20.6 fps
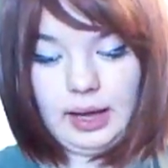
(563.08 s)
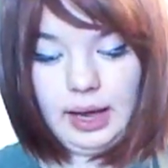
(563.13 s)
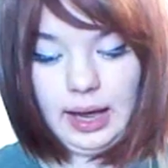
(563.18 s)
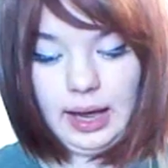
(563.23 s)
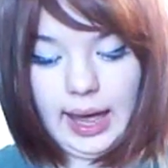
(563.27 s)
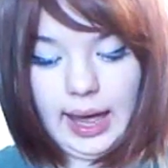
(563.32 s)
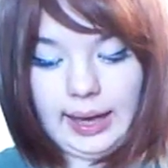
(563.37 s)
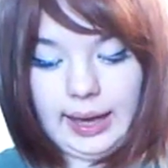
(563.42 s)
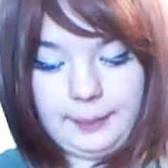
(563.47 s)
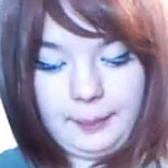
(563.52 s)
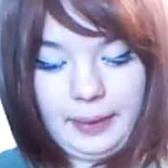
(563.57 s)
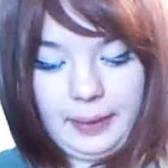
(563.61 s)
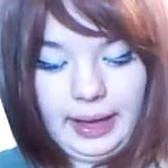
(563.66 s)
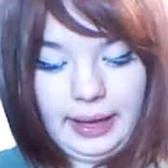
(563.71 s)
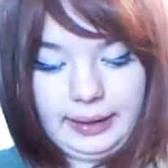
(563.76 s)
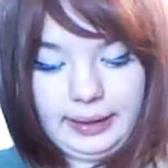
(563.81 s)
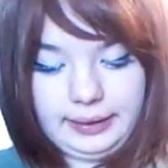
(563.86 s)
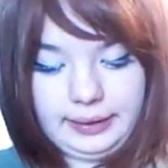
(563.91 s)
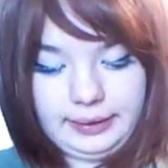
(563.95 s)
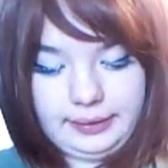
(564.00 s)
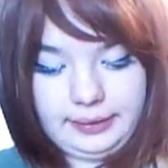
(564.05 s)
a
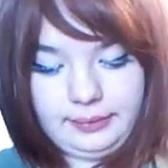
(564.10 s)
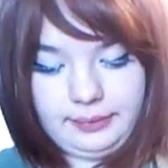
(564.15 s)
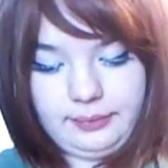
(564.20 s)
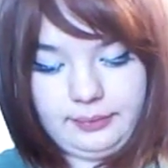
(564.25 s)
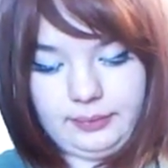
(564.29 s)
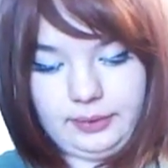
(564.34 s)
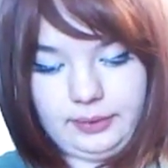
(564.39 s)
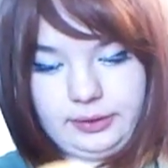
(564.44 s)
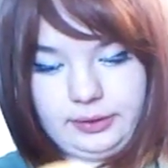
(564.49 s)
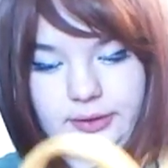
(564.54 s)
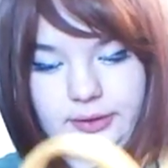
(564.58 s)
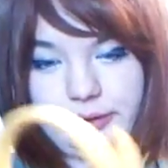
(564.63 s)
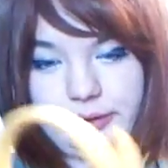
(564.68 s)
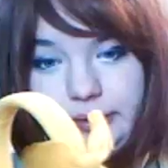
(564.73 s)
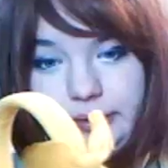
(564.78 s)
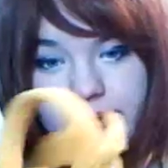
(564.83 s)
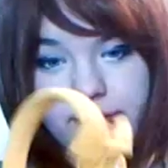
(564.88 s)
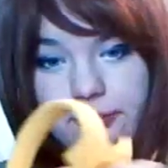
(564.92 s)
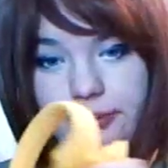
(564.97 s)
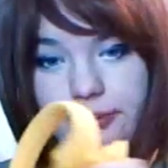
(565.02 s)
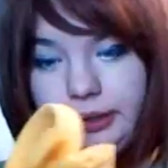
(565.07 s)
headband, which is
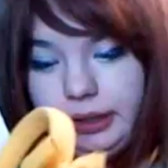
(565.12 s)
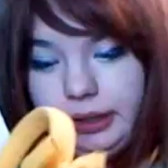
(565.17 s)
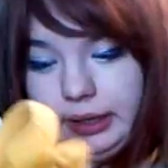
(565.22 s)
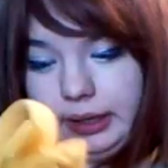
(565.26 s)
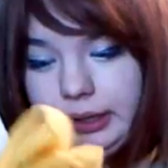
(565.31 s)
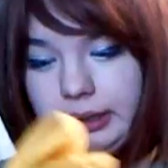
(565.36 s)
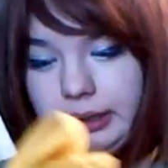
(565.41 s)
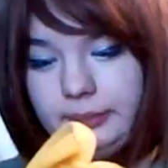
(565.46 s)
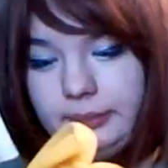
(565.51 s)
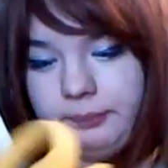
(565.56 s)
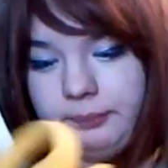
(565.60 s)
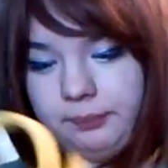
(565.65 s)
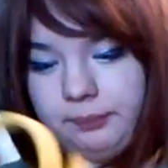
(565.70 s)
this one here,